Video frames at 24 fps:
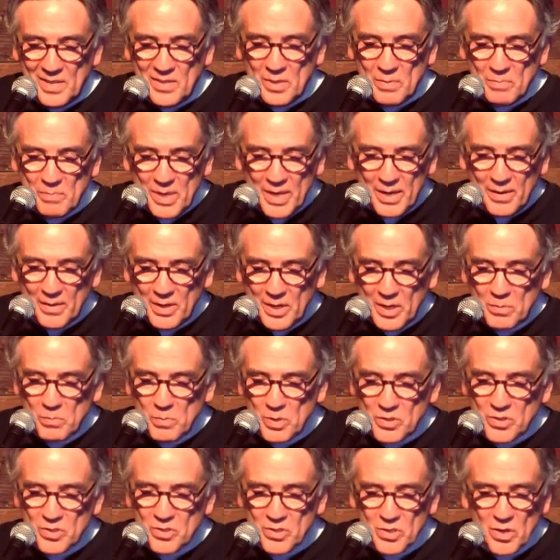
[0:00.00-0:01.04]
the period
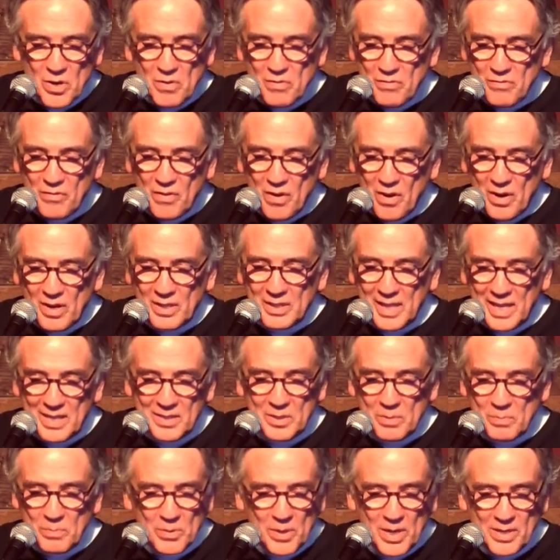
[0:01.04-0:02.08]
was so far like
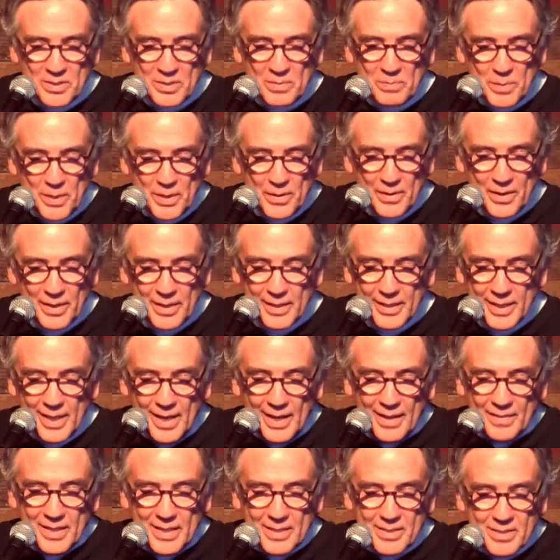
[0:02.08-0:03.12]
the present period
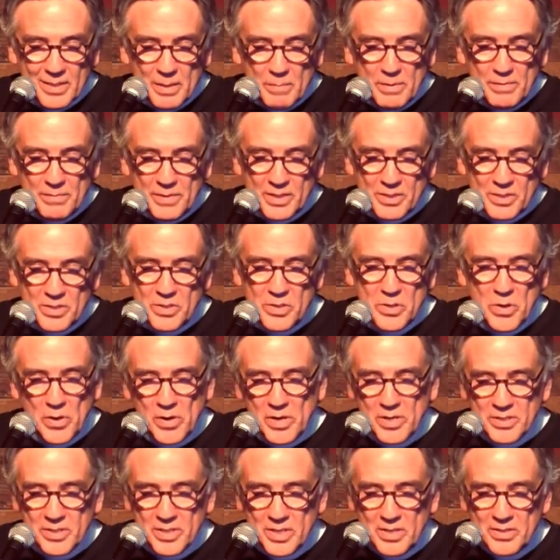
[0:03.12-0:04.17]
that some of its
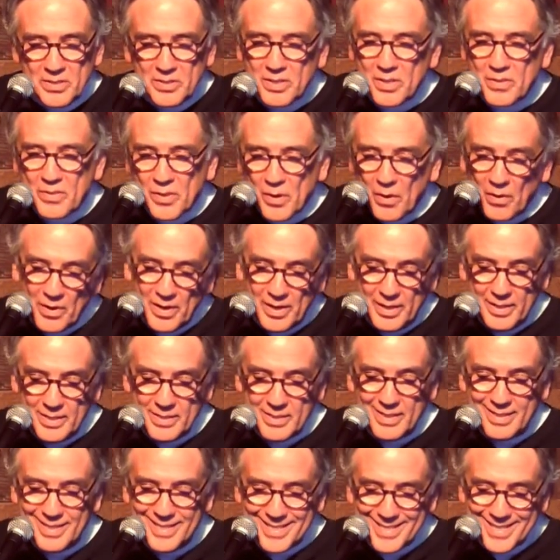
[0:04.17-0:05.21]
noisiest authorities
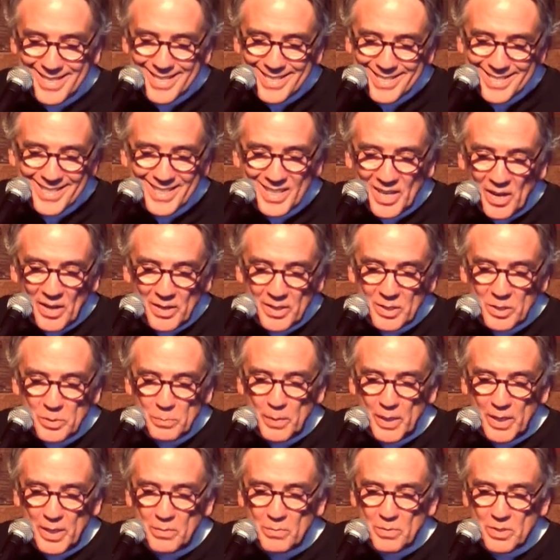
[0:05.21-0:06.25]
insisted on its
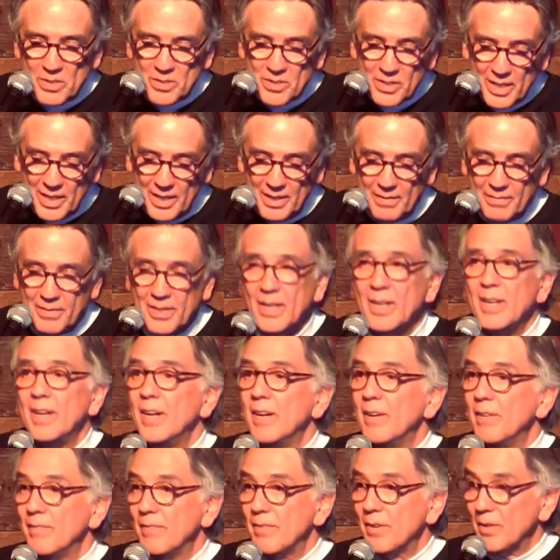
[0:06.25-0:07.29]
being received,
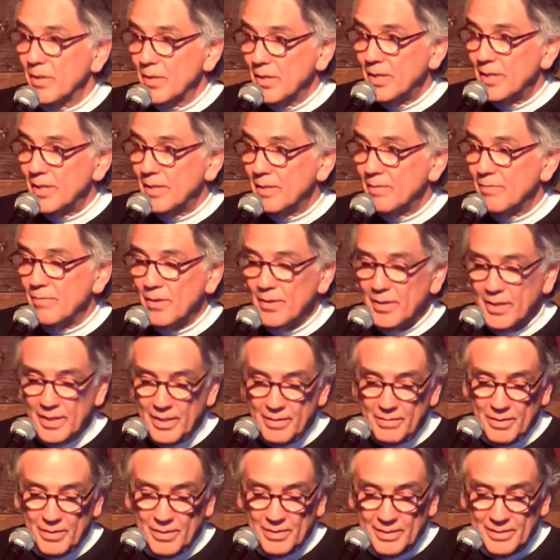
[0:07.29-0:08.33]
for good or for
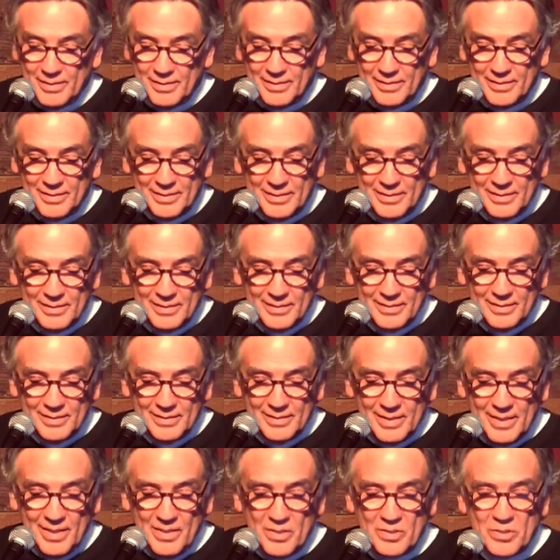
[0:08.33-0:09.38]
evil,
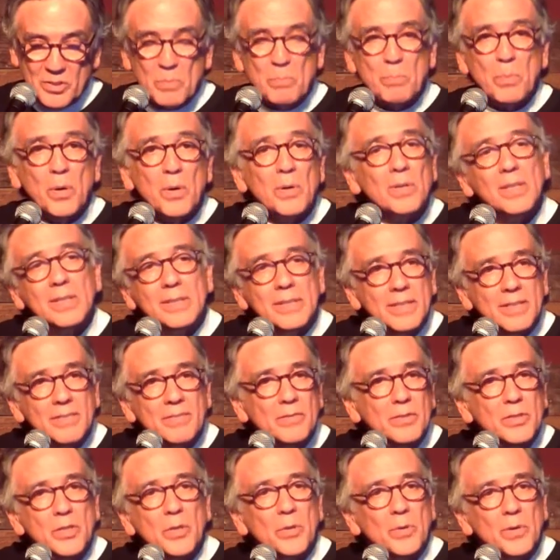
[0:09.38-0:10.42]
in the
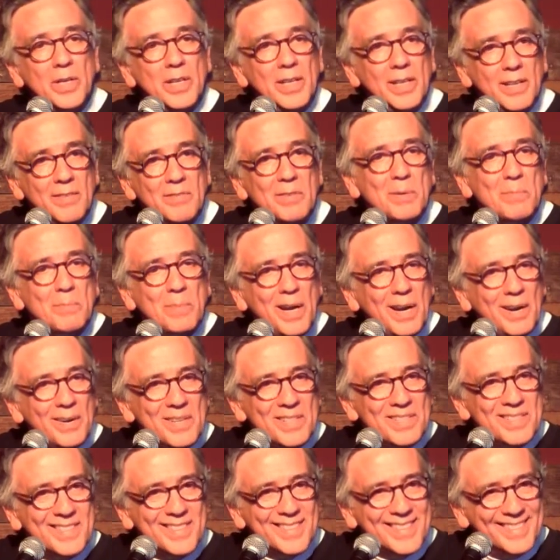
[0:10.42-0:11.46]
superlative degree of
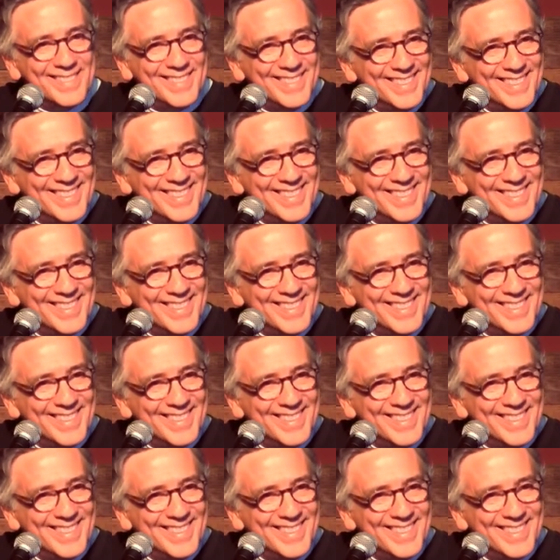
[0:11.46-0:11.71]
comparison."